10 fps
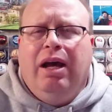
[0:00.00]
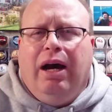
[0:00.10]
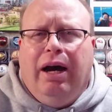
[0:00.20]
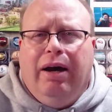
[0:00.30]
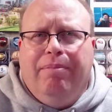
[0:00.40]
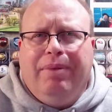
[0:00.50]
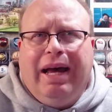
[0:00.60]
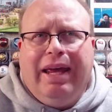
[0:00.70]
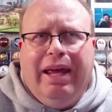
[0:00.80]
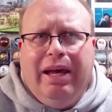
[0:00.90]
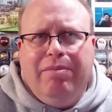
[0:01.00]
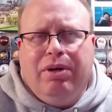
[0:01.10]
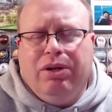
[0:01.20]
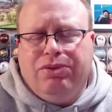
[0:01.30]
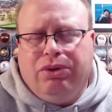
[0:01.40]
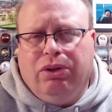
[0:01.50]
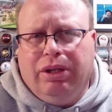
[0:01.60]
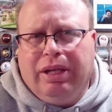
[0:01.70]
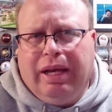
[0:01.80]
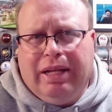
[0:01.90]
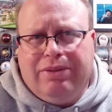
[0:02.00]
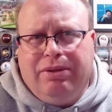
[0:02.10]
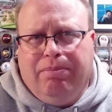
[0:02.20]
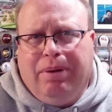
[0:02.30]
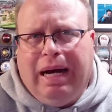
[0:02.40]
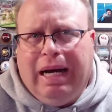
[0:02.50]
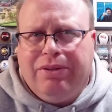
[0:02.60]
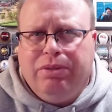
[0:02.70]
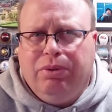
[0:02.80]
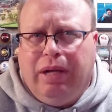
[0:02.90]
I am also looking at some possible